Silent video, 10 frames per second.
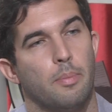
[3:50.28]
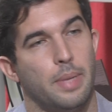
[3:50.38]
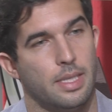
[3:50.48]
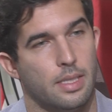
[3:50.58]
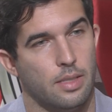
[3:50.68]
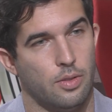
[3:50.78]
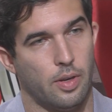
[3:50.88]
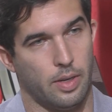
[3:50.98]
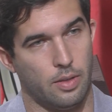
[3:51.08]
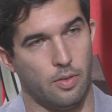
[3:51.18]
a business in
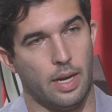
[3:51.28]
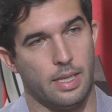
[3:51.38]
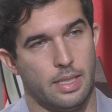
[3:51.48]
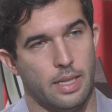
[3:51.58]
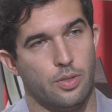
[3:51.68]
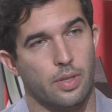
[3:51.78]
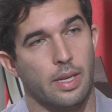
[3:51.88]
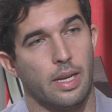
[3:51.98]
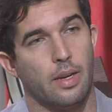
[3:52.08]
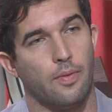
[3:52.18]
the United States, you
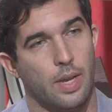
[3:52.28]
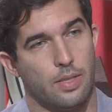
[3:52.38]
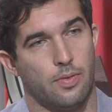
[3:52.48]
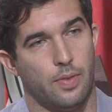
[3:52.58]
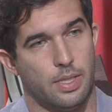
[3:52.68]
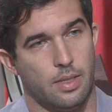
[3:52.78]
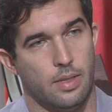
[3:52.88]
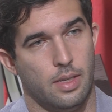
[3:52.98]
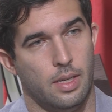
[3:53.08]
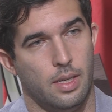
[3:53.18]
can get an investment visa.
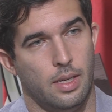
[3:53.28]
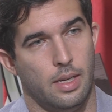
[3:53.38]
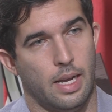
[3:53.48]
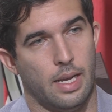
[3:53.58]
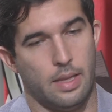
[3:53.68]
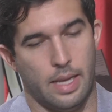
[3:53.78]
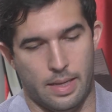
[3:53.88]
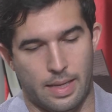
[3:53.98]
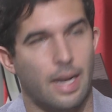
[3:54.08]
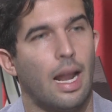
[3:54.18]
And
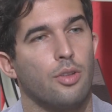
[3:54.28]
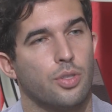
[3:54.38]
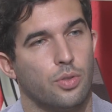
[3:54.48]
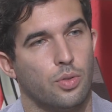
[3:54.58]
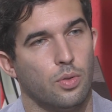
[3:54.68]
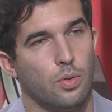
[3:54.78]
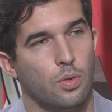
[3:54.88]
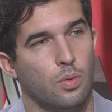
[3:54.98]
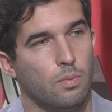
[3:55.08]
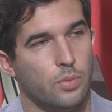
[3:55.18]
then that allows you
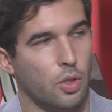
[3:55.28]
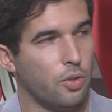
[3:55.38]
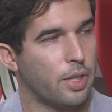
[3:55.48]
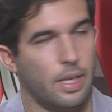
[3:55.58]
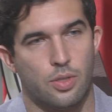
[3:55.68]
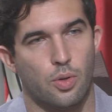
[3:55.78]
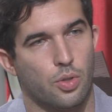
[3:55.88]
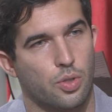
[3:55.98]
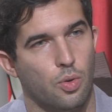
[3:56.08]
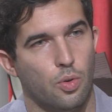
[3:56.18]
to, your kids to go
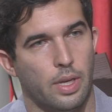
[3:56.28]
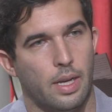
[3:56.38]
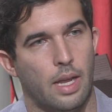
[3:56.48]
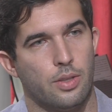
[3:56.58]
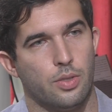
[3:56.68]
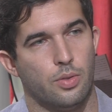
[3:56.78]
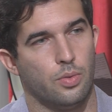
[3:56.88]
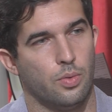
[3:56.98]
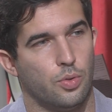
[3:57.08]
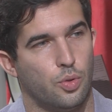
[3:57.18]
to school. That allows you
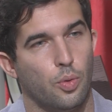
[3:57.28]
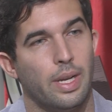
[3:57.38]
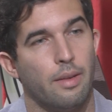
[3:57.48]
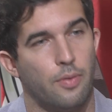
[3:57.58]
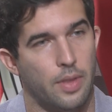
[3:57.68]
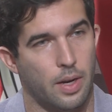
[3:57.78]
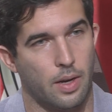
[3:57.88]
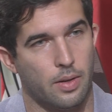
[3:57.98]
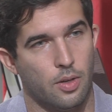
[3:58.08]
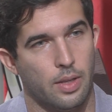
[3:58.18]
to live
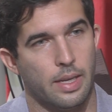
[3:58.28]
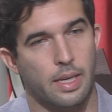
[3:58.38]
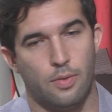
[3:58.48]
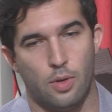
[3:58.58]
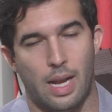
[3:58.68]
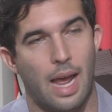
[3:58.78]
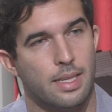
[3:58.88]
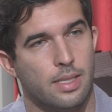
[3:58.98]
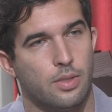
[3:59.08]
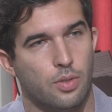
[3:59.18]
there. They give you a
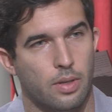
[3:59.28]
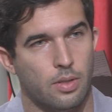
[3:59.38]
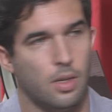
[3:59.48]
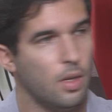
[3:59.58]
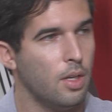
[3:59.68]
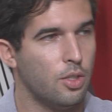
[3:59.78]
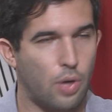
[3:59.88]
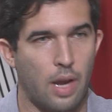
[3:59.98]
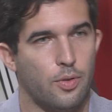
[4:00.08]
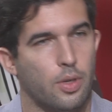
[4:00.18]
license. You can
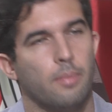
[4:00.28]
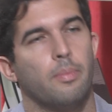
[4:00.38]
drive. You can